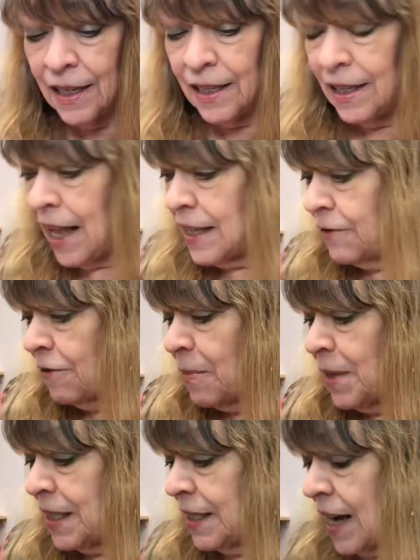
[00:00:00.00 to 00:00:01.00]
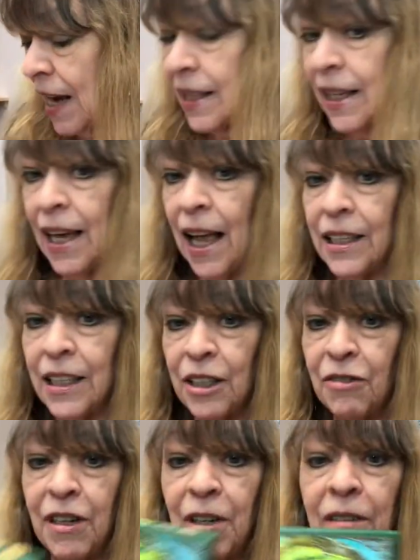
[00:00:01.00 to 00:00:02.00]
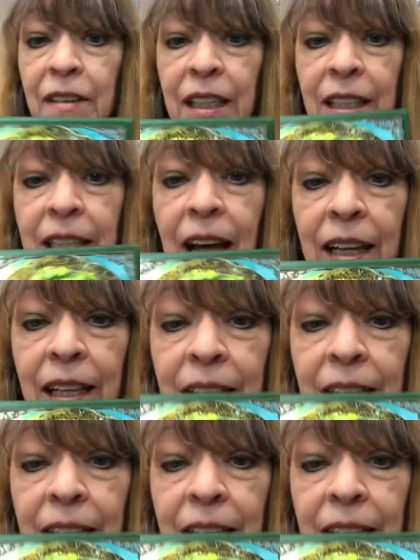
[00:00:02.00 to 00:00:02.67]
that's from this deck, the Celtic Tree Oracle deck.